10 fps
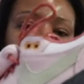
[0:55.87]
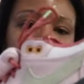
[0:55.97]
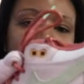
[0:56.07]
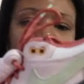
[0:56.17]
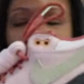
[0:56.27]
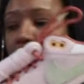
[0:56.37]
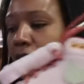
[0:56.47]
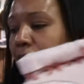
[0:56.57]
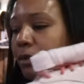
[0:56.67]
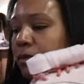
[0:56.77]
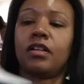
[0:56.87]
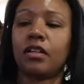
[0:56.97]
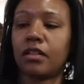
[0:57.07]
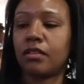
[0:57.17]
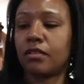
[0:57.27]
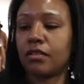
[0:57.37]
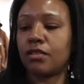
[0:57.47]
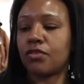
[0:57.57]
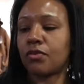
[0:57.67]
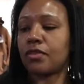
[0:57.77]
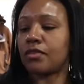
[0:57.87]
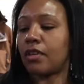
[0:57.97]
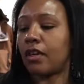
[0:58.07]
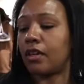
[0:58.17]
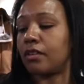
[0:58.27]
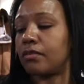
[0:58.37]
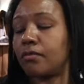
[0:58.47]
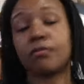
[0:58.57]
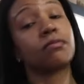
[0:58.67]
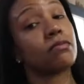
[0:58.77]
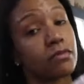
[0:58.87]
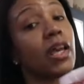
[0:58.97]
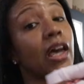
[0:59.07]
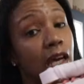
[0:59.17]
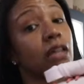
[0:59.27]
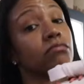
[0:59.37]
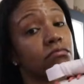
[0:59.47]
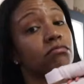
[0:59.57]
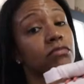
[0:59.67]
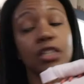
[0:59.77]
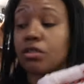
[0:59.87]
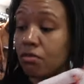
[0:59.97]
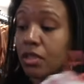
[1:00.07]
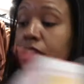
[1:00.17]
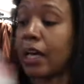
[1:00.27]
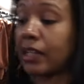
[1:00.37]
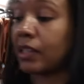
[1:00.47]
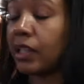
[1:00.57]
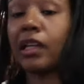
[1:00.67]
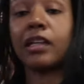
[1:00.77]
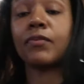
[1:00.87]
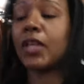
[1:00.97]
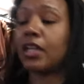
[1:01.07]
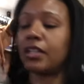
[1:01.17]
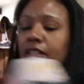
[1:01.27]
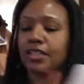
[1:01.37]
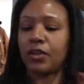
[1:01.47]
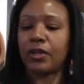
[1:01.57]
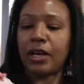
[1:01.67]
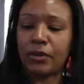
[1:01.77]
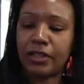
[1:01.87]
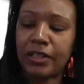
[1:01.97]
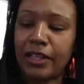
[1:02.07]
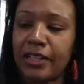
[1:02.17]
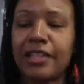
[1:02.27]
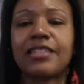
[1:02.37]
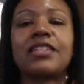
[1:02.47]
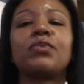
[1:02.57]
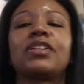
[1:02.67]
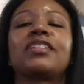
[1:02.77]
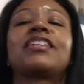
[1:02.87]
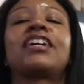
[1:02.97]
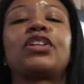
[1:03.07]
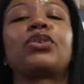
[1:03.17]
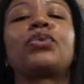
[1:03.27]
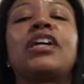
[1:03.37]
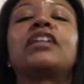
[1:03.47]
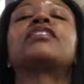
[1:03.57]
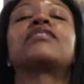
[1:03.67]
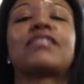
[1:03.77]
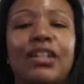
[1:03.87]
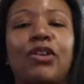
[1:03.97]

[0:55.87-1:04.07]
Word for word: wait a minute now. Hey, these joints, hey, hey these joints is kind of clean. Let's go down and, and, and see what the technical colors are